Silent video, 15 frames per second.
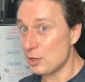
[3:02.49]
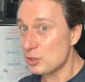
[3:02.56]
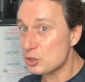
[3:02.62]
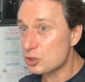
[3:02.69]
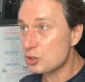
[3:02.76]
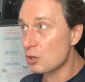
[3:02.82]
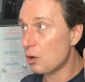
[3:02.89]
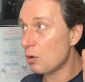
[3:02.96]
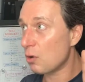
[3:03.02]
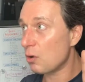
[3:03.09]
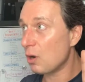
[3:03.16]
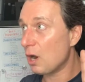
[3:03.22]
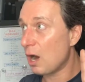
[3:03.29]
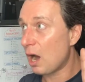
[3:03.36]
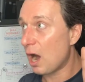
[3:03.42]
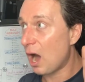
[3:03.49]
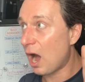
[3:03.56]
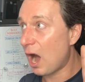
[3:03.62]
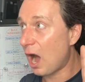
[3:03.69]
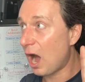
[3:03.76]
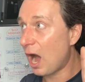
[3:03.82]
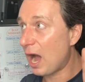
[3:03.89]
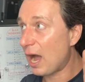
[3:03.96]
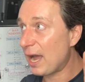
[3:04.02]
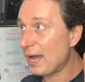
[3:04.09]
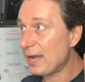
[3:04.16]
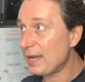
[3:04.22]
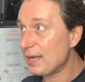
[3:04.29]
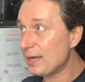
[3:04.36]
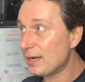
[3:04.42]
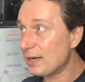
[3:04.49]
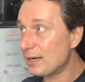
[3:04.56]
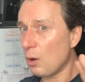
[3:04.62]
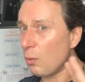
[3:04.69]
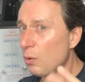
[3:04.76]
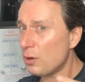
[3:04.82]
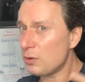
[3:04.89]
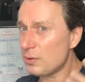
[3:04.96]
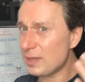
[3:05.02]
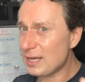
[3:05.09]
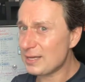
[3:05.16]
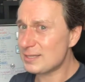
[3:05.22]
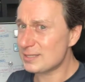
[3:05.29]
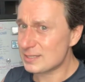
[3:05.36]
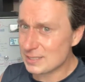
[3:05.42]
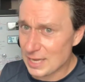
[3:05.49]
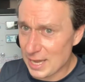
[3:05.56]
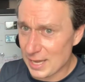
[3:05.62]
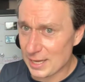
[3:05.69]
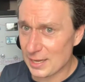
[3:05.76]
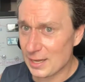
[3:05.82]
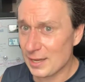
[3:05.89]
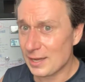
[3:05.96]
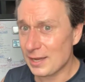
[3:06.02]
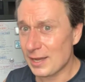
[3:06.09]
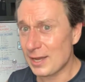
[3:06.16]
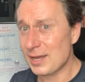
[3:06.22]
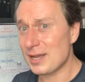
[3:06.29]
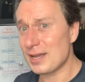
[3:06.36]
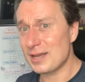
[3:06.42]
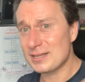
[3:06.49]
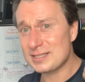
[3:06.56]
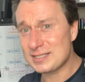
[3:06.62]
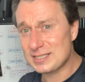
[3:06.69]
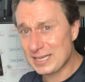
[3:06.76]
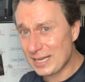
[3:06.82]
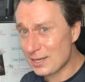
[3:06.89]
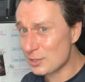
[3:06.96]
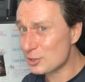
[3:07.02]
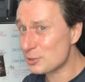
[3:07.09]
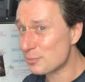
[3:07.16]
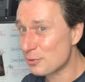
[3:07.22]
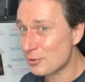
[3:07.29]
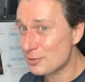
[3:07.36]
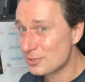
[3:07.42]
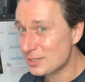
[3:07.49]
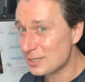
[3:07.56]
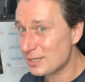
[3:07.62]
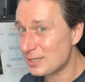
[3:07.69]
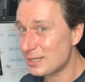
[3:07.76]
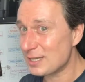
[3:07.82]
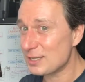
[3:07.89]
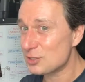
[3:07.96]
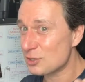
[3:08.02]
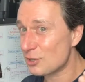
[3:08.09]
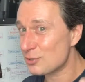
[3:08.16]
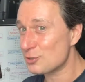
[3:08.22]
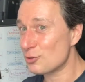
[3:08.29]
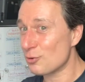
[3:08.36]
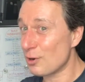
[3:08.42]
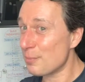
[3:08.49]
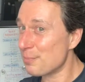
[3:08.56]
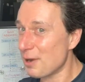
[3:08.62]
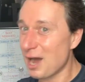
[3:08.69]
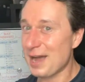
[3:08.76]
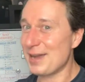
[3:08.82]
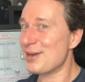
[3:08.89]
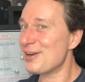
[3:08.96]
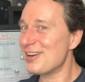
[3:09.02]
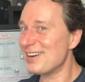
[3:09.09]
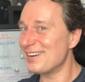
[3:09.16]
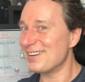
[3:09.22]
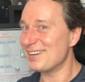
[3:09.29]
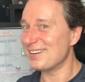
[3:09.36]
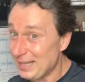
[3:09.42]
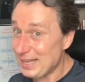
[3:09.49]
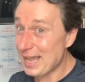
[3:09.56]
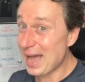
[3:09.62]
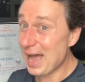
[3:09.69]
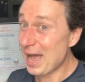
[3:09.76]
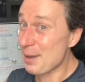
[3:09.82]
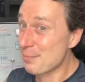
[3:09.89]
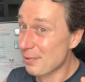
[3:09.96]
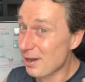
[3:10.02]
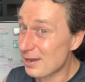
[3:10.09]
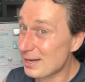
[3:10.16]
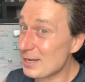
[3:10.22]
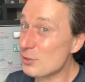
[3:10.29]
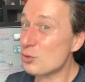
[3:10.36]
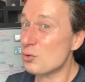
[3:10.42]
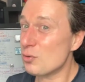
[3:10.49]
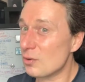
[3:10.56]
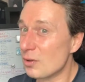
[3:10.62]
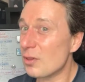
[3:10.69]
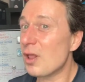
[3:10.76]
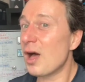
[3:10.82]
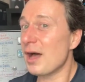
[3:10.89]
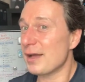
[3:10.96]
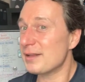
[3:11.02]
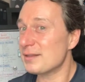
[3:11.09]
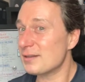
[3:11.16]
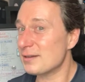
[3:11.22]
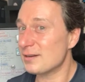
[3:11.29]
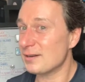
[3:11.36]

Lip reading: So what do they say? A salesperson is also a buyer. Yeah, I bought into a lot.